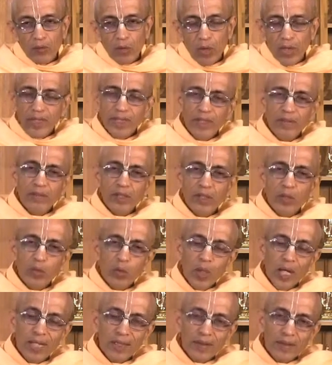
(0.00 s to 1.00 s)
Whatever you
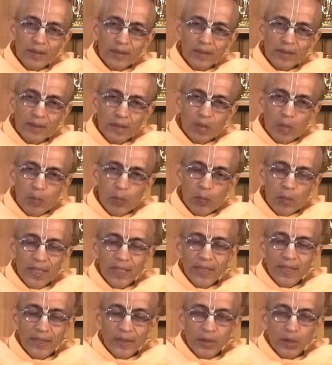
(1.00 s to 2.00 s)
want, you
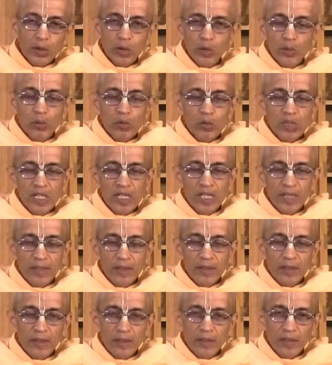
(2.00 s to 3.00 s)
pick and choose
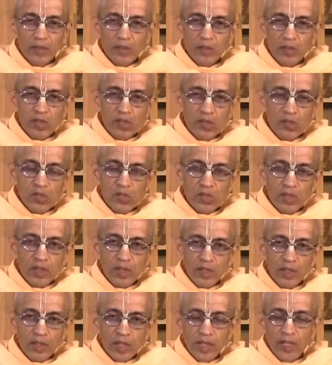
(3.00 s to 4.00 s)
and uh, you just
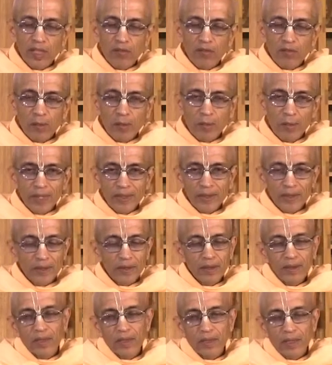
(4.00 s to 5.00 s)
uh, click of a
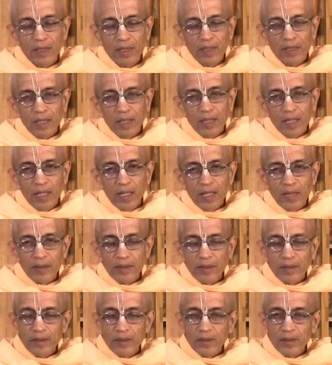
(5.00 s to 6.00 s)
button
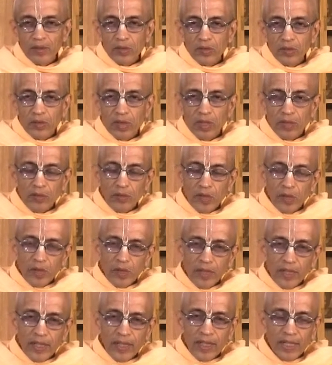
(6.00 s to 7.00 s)
and uh, you give your
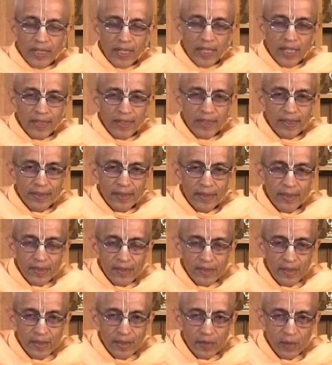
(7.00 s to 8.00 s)
credit card
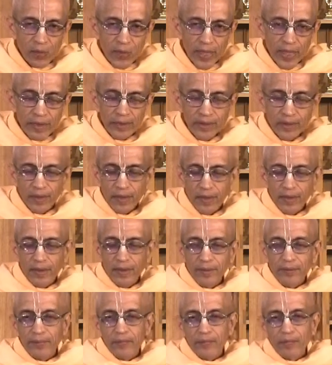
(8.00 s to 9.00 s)
details and you get
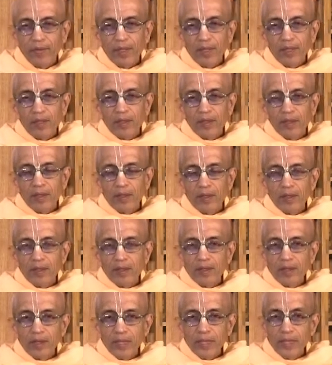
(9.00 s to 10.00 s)
uh,
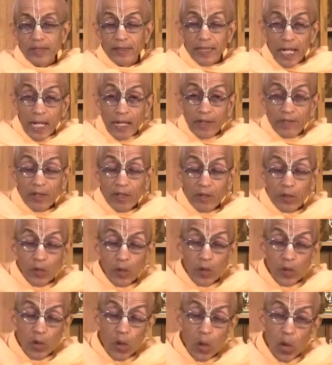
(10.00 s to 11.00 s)
uh, it delivered to
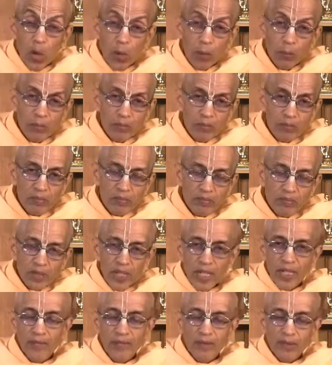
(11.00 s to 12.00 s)
your home
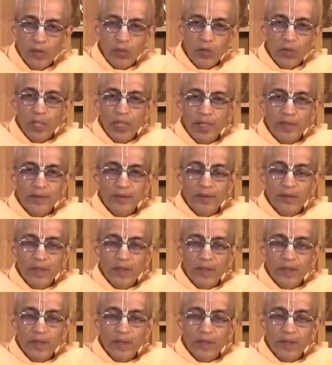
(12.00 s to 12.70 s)
wherever you are.